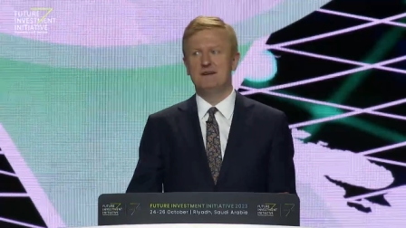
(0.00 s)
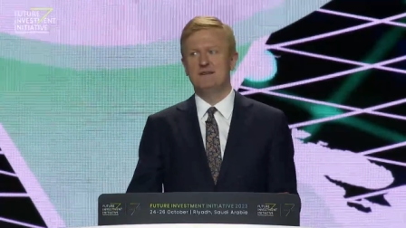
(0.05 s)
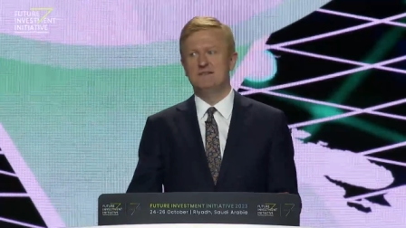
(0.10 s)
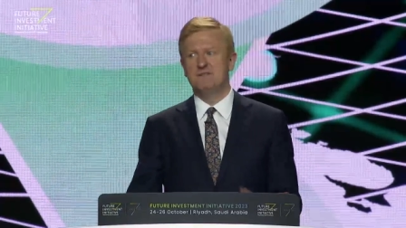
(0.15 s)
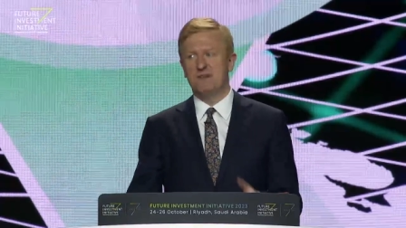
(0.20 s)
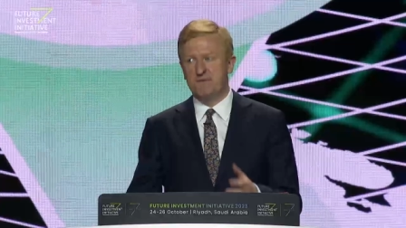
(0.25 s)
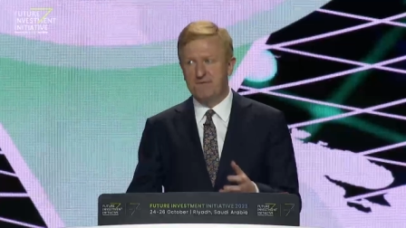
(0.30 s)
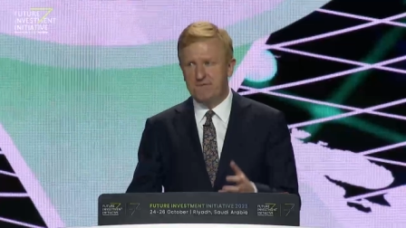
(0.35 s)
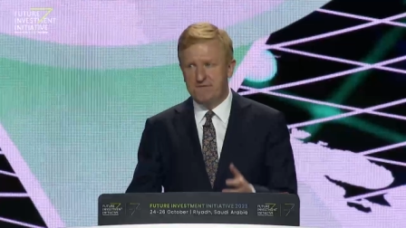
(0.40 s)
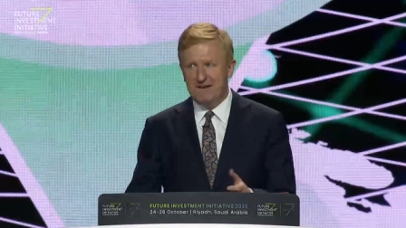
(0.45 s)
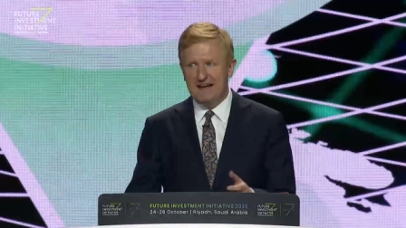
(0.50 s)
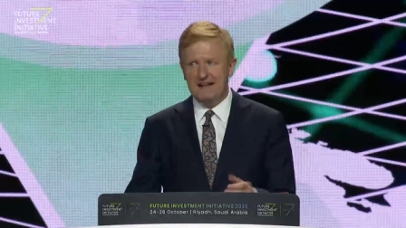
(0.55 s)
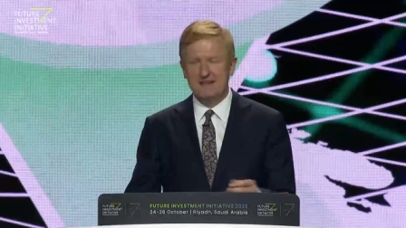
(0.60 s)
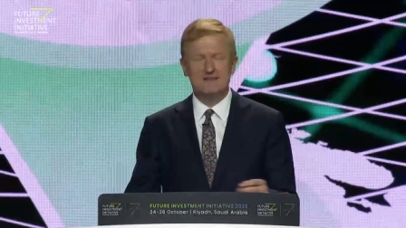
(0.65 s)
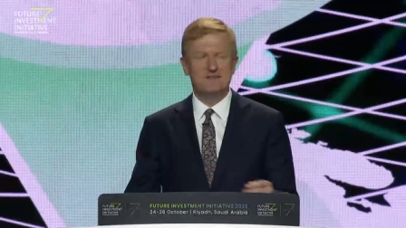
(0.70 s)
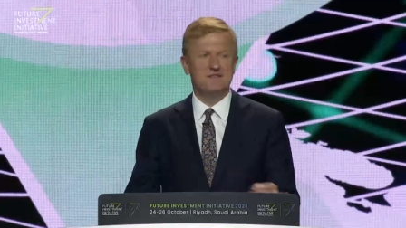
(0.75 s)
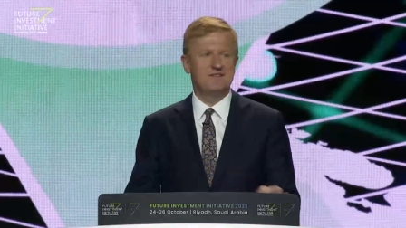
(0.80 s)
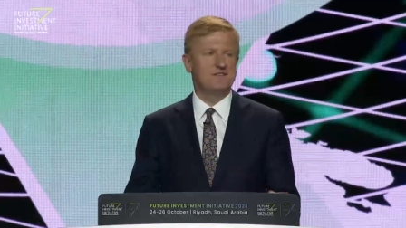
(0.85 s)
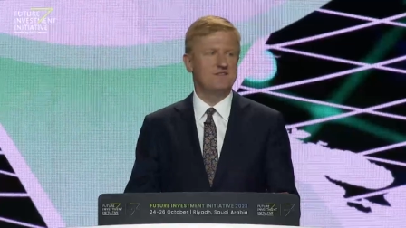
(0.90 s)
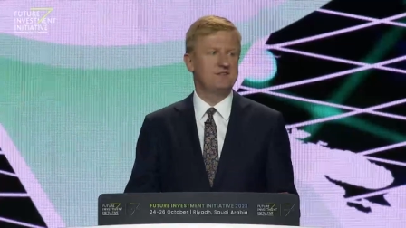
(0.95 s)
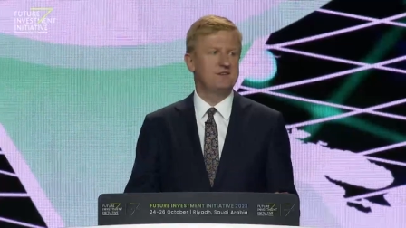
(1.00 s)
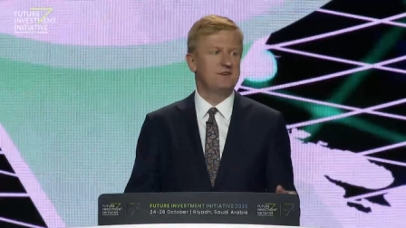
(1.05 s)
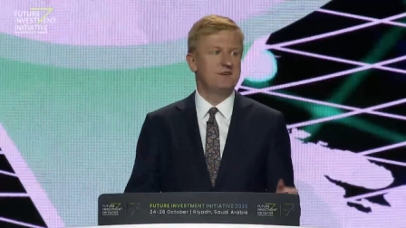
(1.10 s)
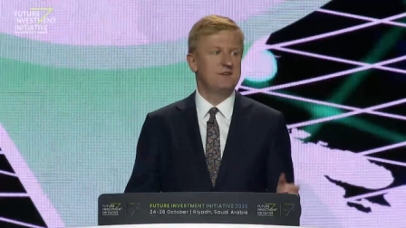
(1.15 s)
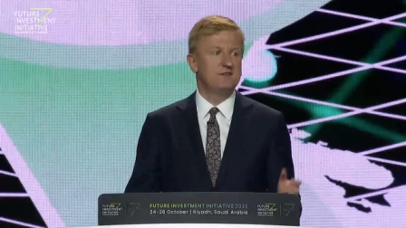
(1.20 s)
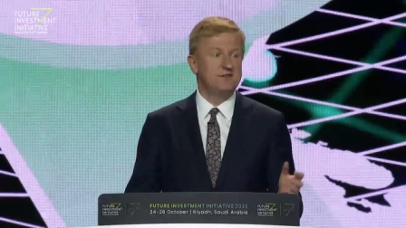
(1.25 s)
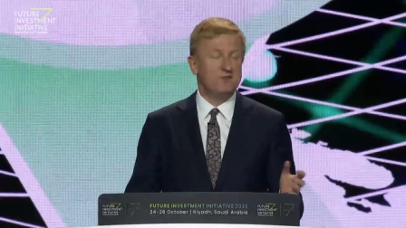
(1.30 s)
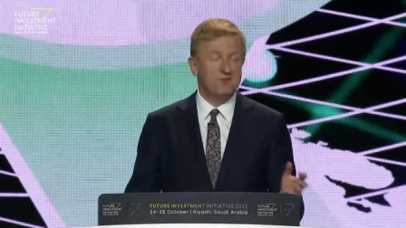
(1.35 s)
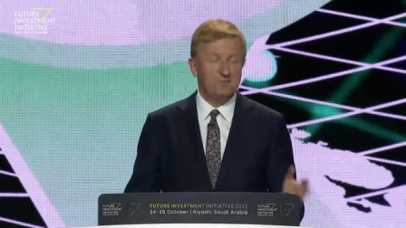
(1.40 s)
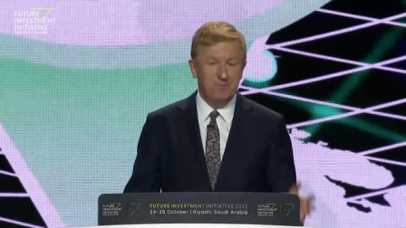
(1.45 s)
defense,
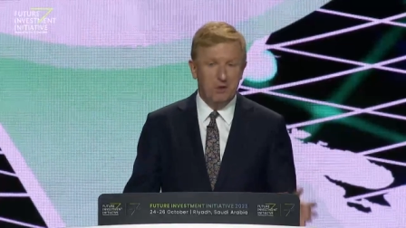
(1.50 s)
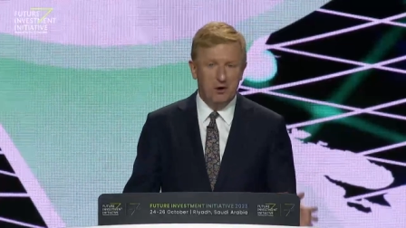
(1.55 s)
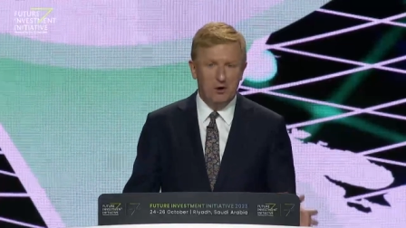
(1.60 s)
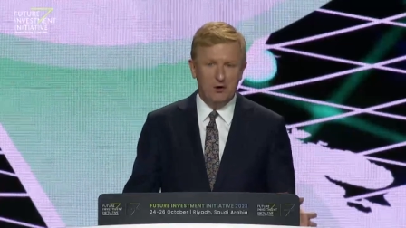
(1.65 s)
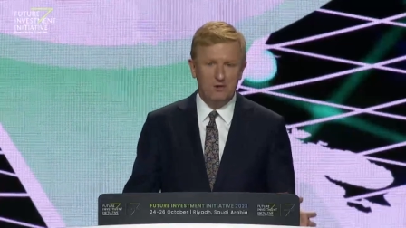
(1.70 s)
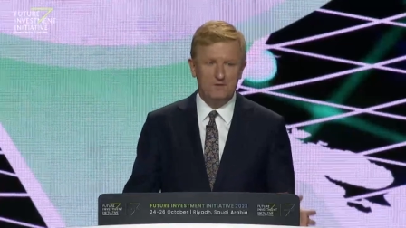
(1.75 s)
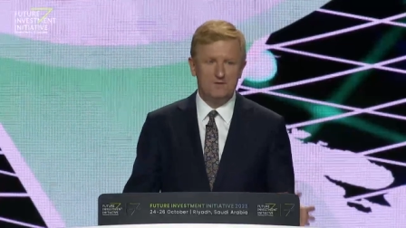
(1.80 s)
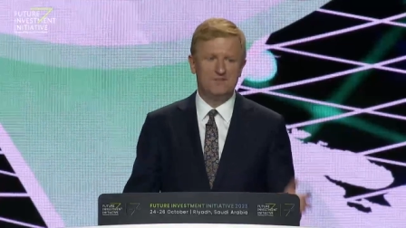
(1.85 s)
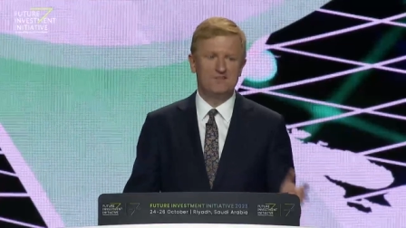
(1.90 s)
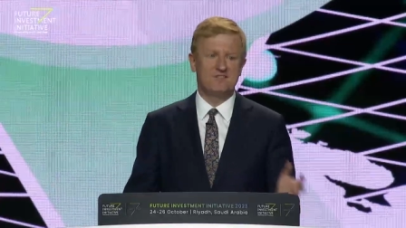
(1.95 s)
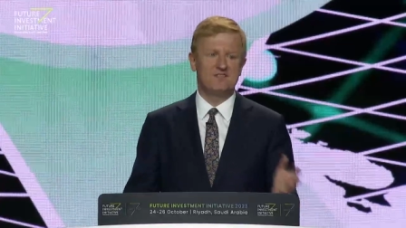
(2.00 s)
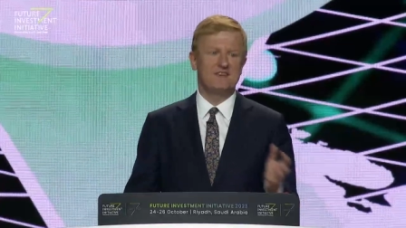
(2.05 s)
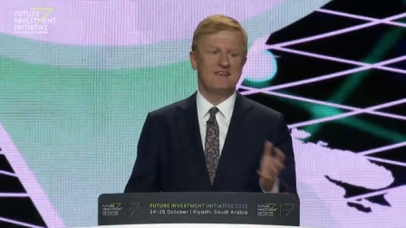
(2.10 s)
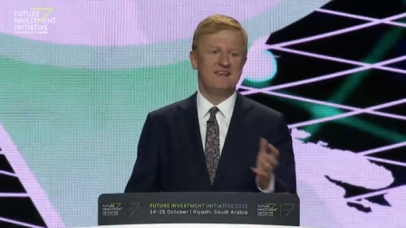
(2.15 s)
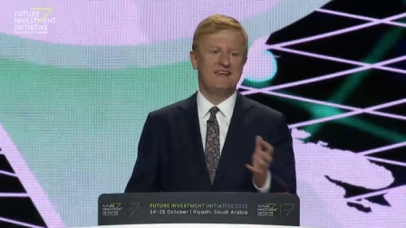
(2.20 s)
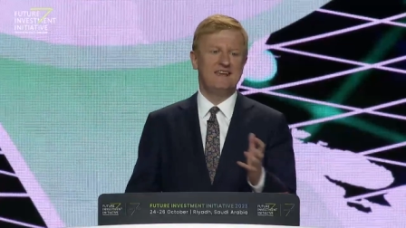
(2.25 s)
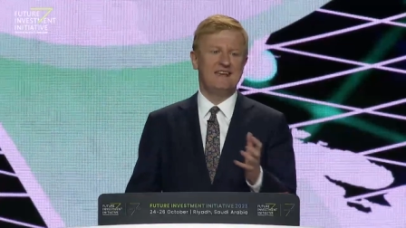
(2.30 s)
sports,